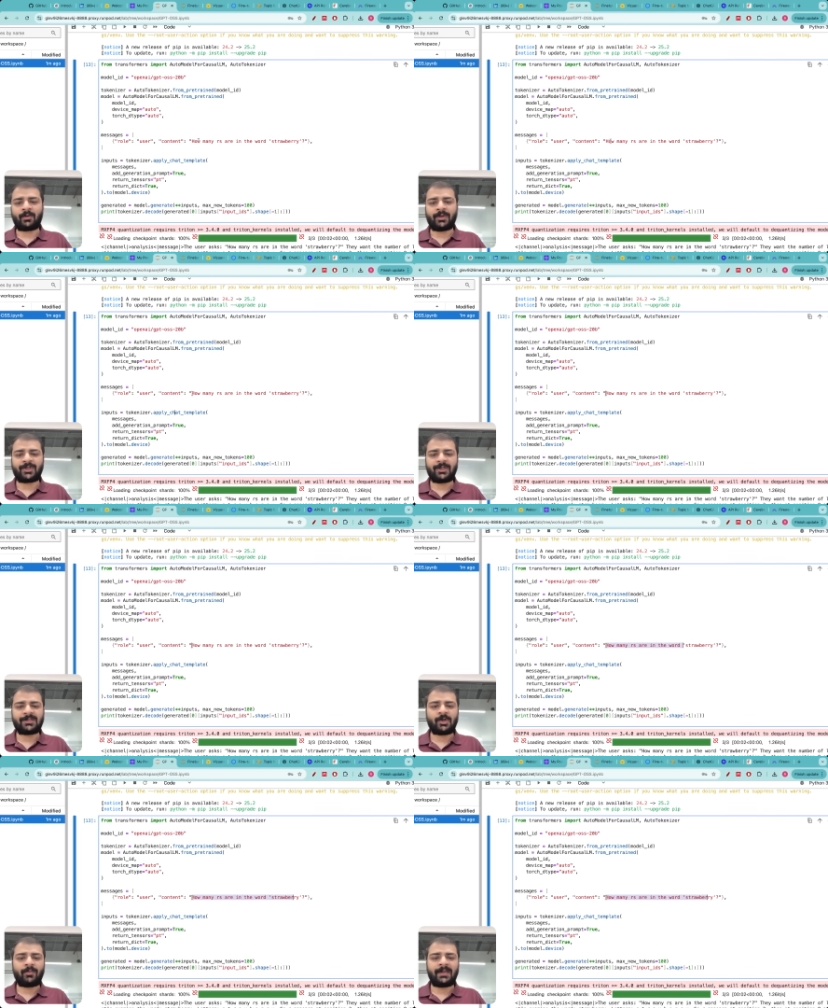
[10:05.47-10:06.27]
the question
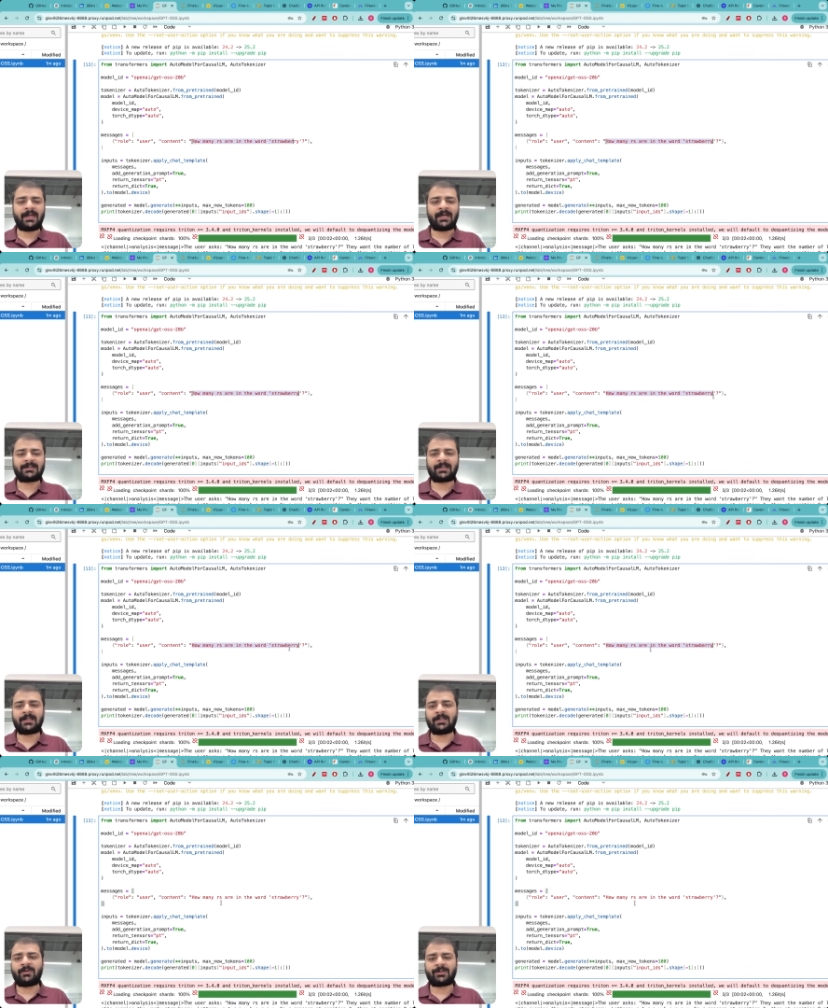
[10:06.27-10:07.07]
is how many hours are
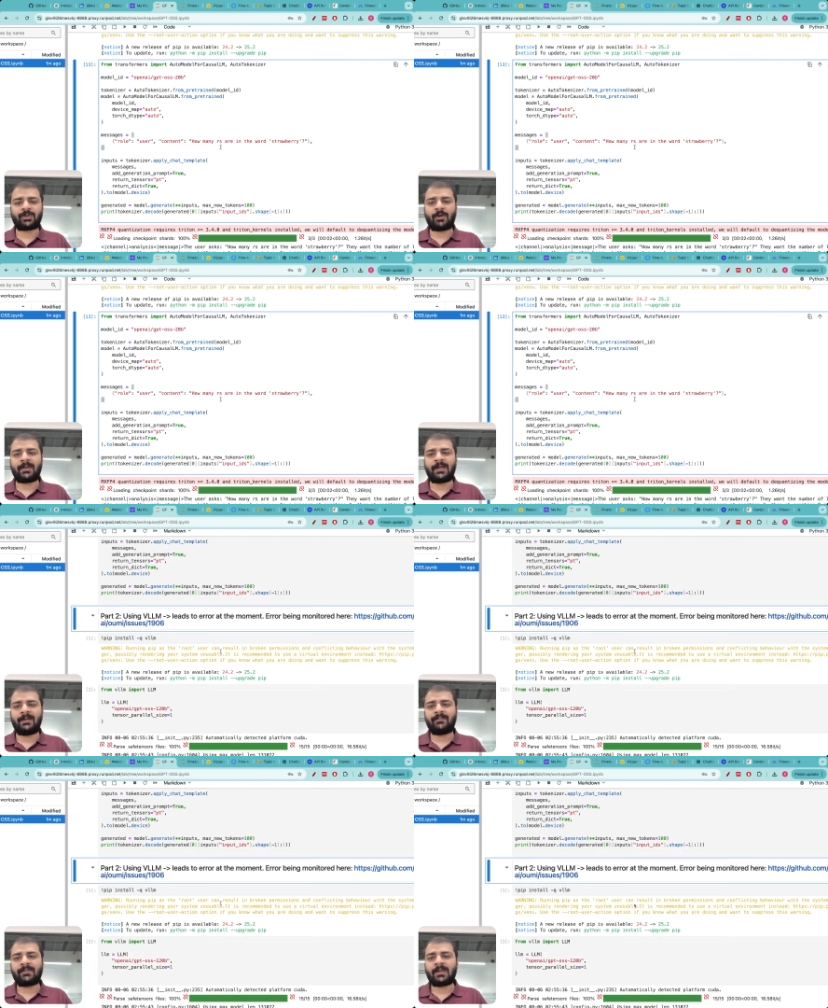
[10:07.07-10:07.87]
in the word strawberry
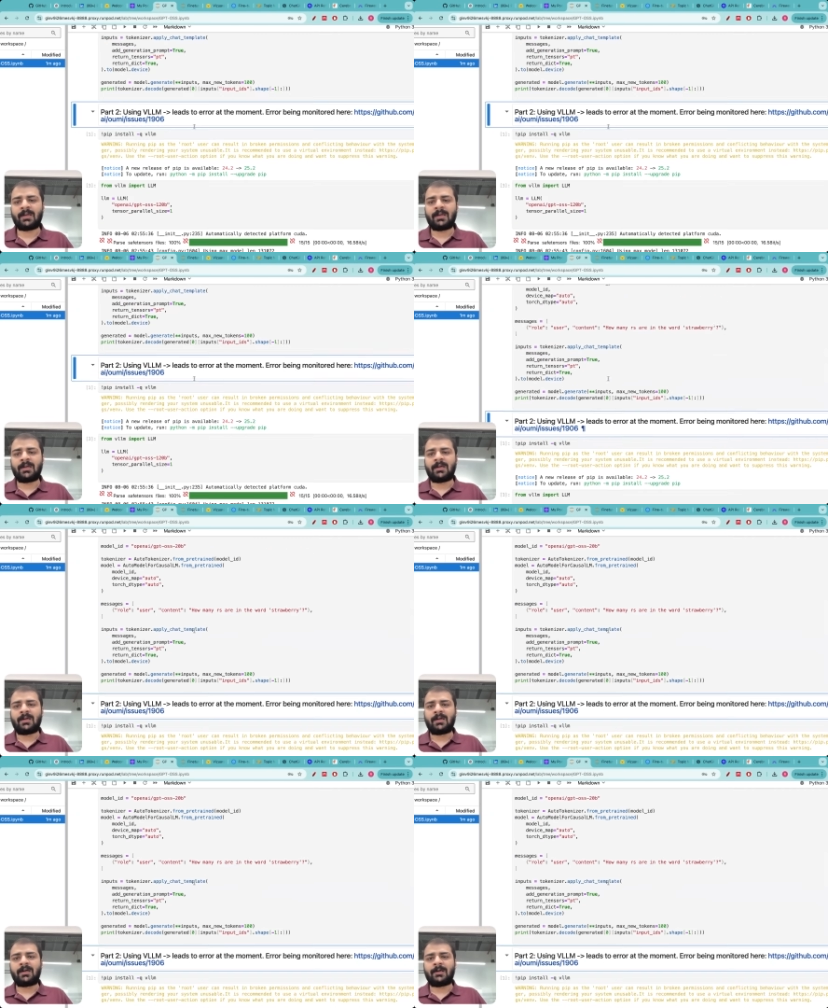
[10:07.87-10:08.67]

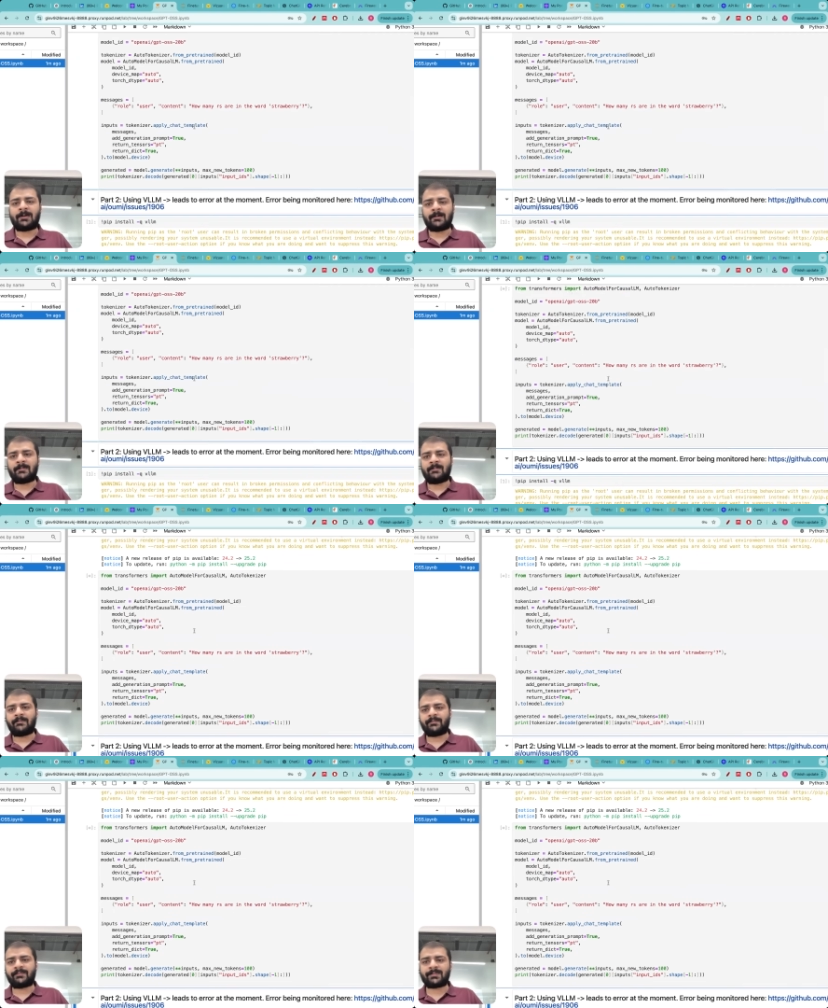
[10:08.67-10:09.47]
uh,
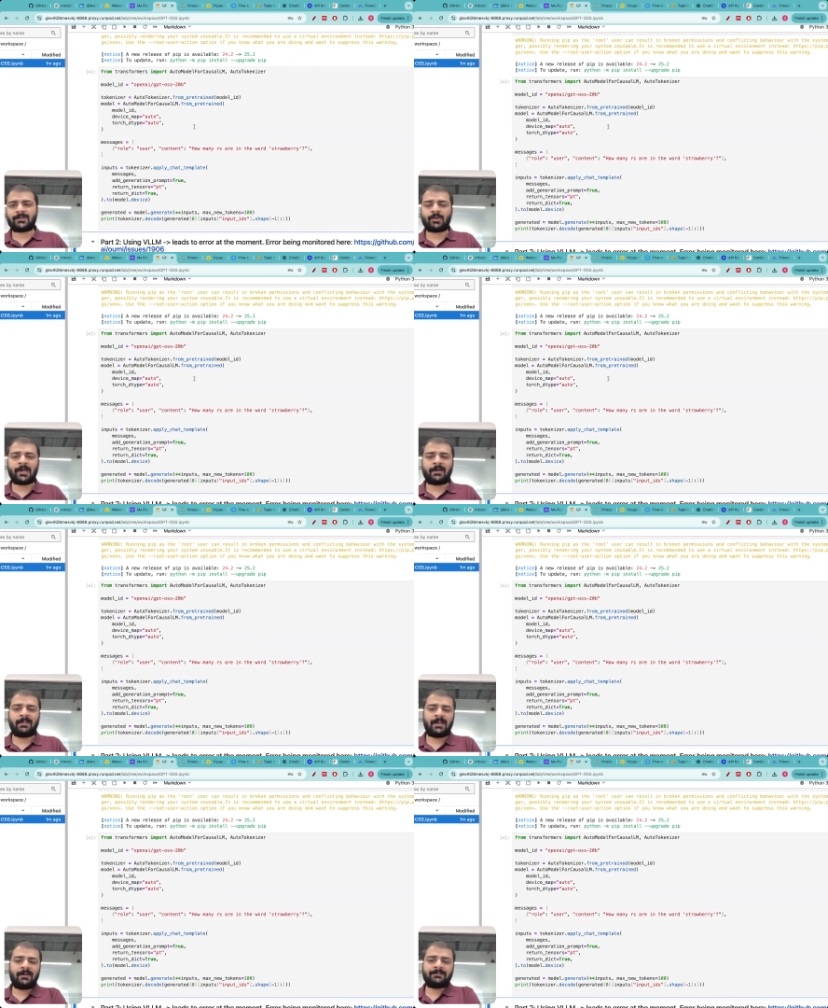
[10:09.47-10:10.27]
so let
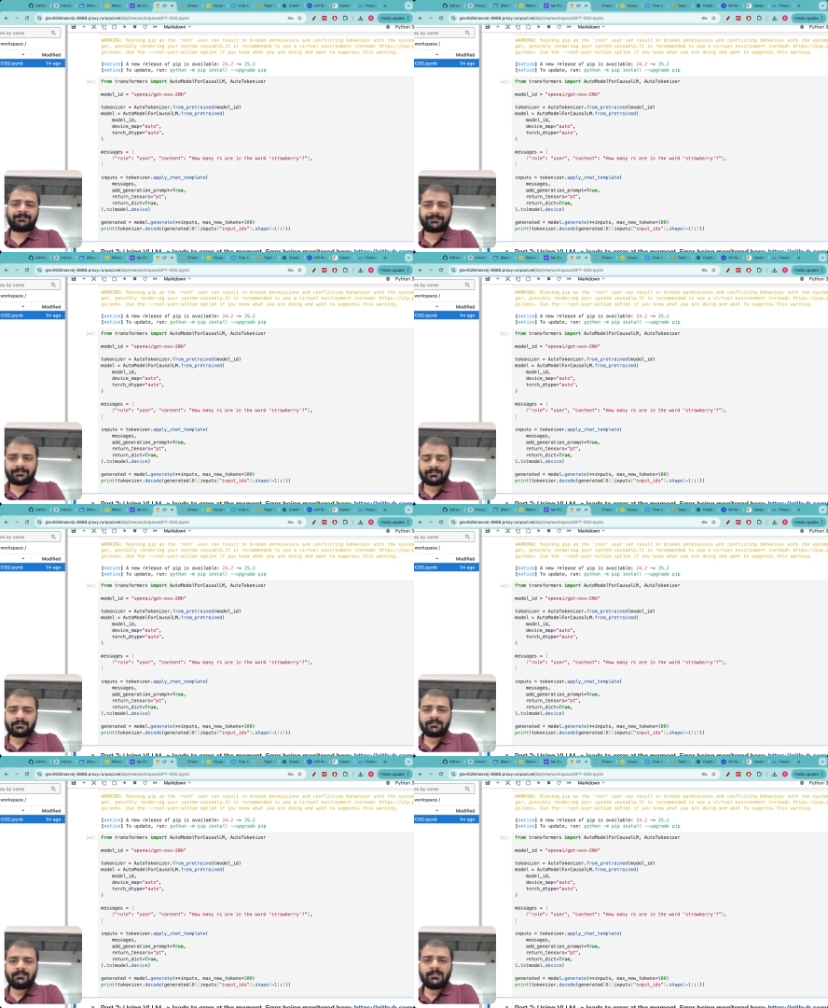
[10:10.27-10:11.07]
me
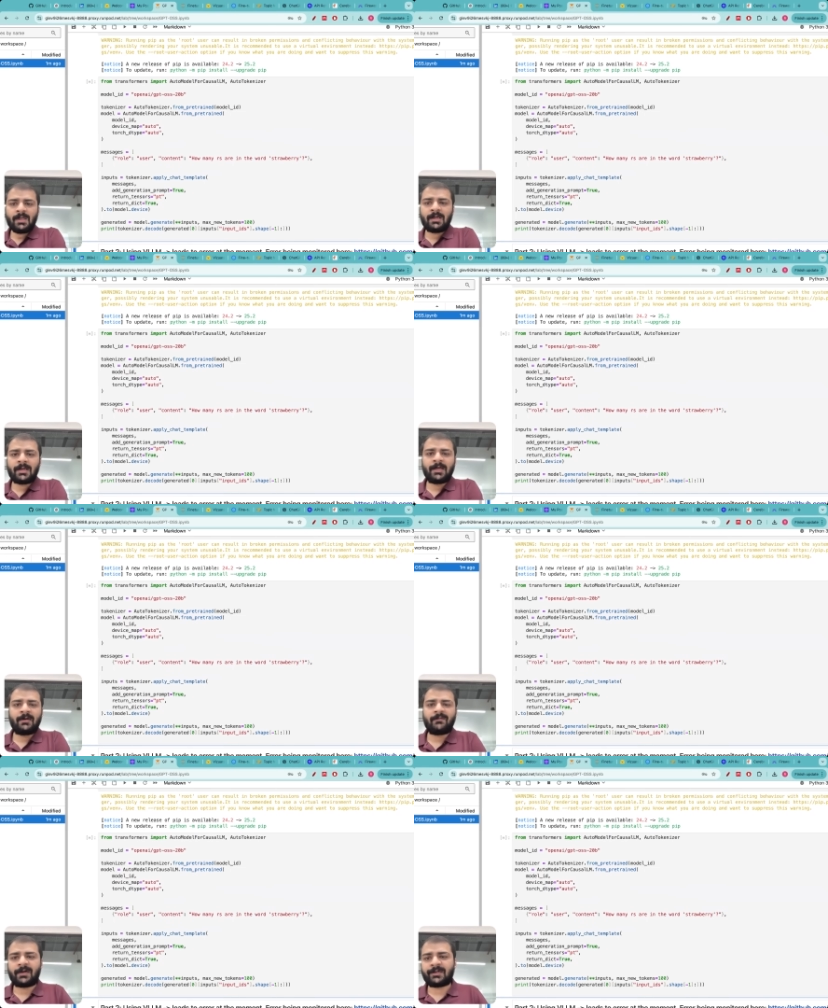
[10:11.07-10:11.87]
run
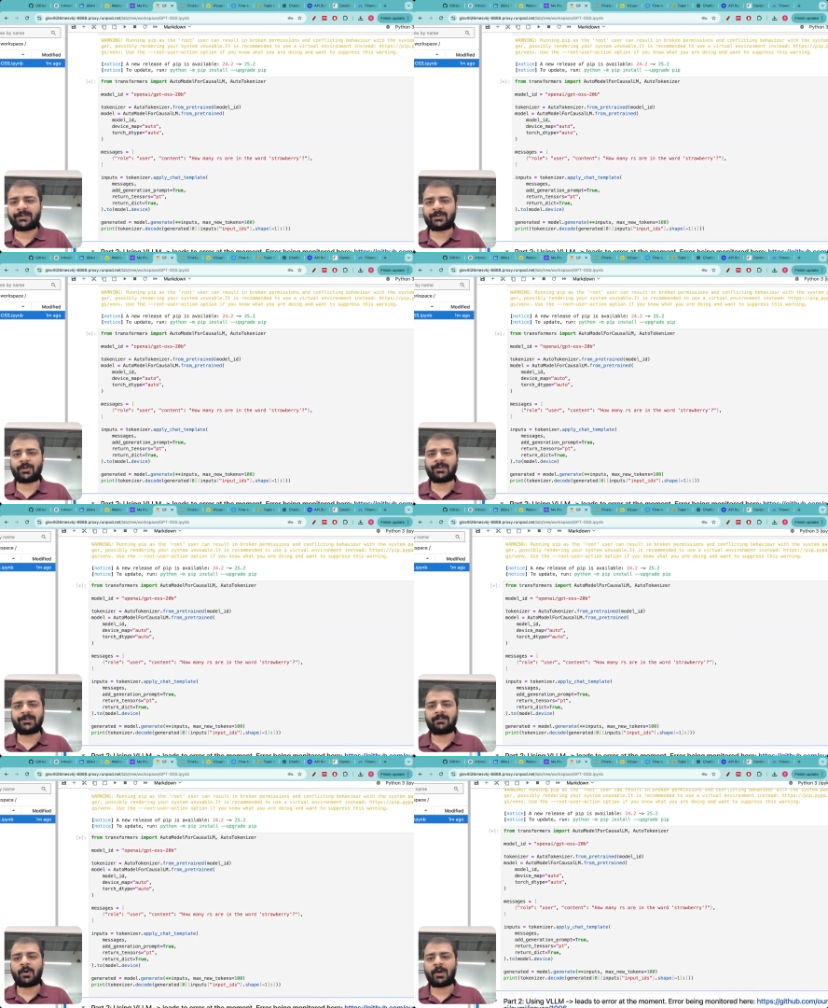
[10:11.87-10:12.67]
inference on
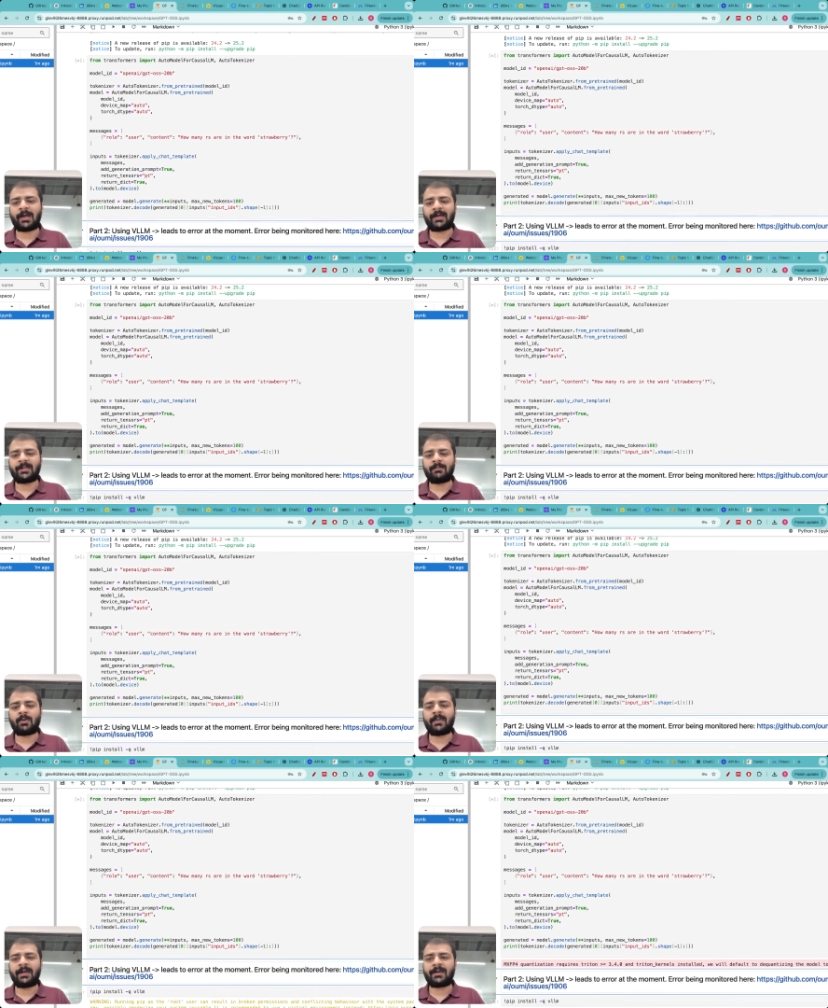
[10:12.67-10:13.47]
this model at the
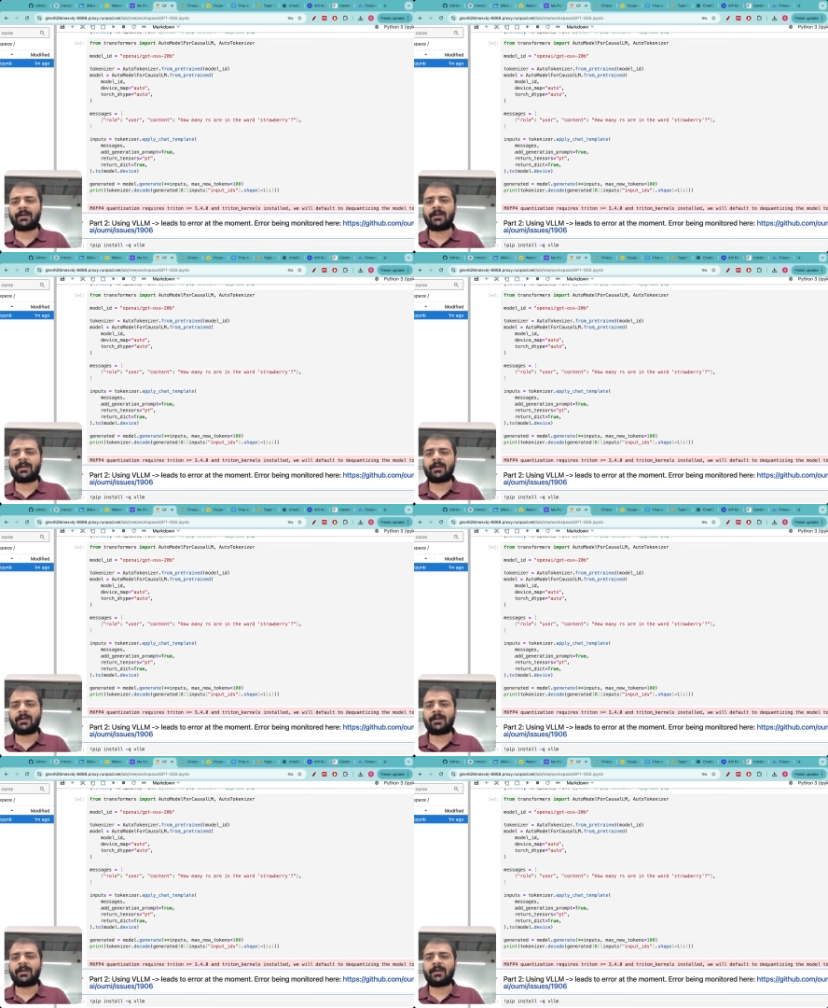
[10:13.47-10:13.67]
moment